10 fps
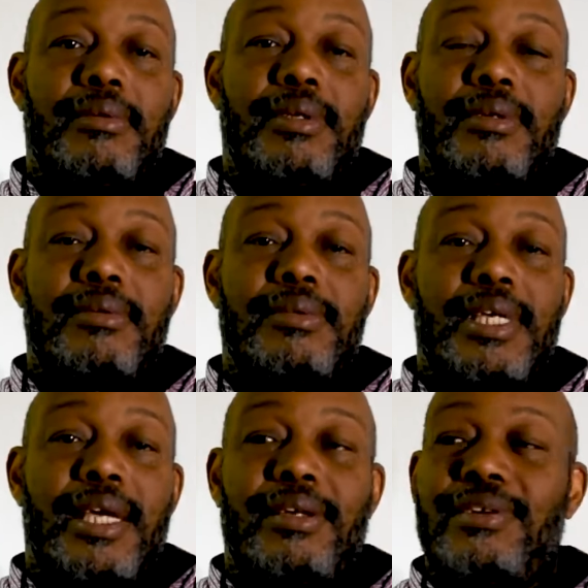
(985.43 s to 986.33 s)
You know what I'm
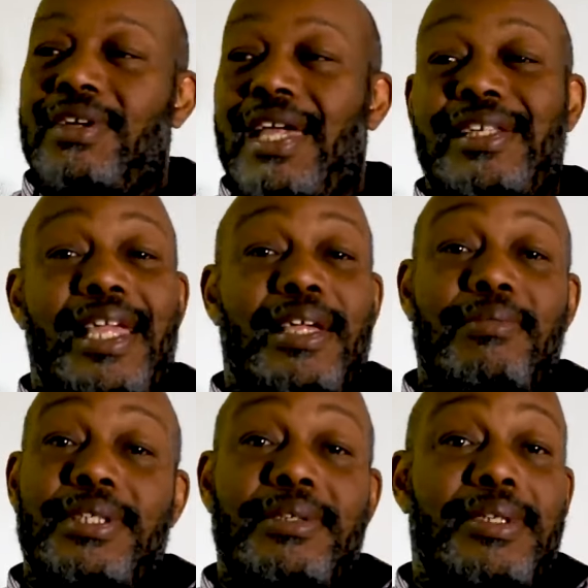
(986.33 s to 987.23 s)
saying? You can't take it
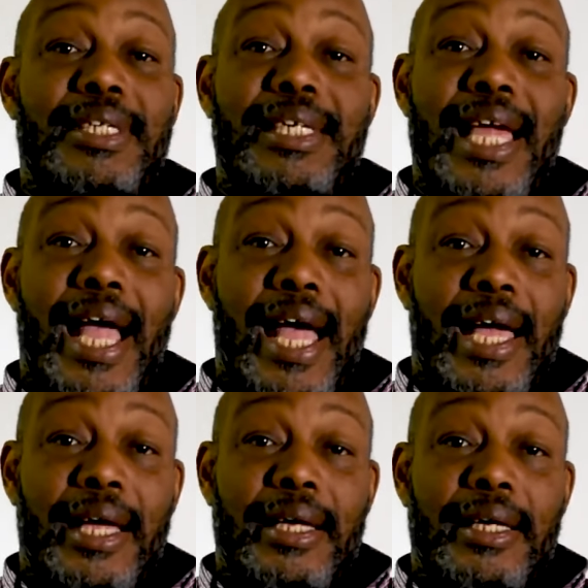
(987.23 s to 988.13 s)
with you when you die.